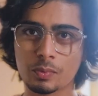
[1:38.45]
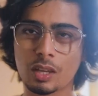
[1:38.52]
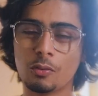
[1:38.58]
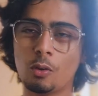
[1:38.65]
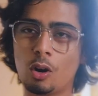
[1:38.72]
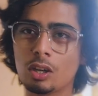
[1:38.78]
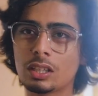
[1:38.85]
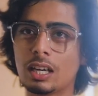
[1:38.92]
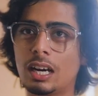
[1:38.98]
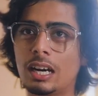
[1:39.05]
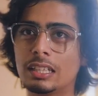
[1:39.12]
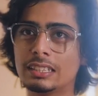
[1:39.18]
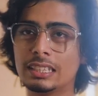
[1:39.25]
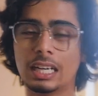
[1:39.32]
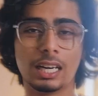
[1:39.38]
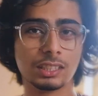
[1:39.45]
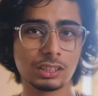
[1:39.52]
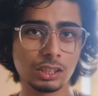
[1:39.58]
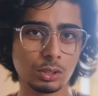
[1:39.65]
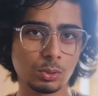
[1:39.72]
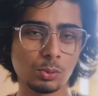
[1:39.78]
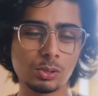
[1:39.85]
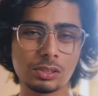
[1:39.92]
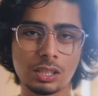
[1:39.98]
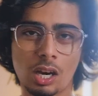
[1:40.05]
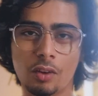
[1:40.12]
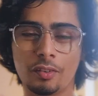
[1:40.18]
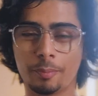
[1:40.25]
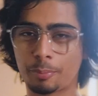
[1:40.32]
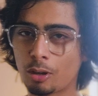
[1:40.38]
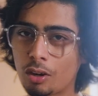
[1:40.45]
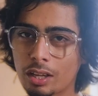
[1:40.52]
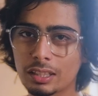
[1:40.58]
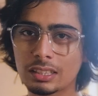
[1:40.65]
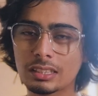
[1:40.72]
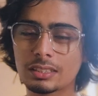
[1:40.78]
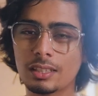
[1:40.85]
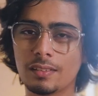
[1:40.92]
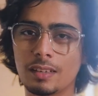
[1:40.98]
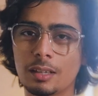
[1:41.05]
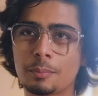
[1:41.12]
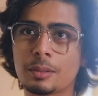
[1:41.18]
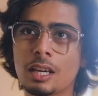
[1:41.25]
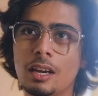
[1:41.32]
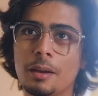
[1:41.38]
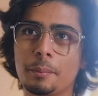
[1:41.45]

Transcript: what are the other roles, how a product is developed,